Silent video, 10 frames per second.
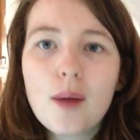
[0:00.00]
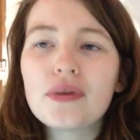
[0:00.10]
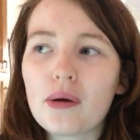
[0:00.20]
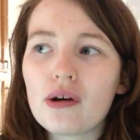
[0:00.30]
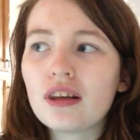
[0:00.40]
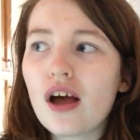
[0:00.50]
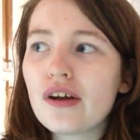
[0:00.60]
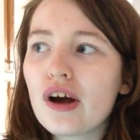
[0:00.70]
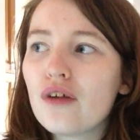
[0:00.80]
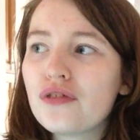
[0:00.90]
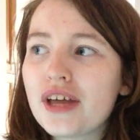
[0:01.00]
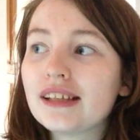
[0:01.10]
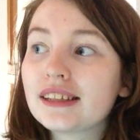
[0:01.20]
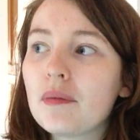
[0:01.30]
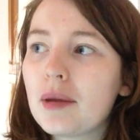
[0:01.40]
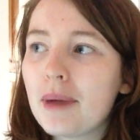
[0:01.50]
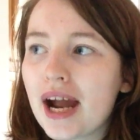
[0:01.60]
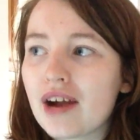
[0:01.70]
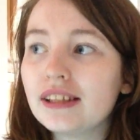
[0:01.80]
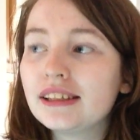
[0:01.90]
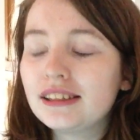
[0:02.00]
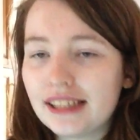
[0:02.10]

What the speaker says: but there were a lot of things that my parents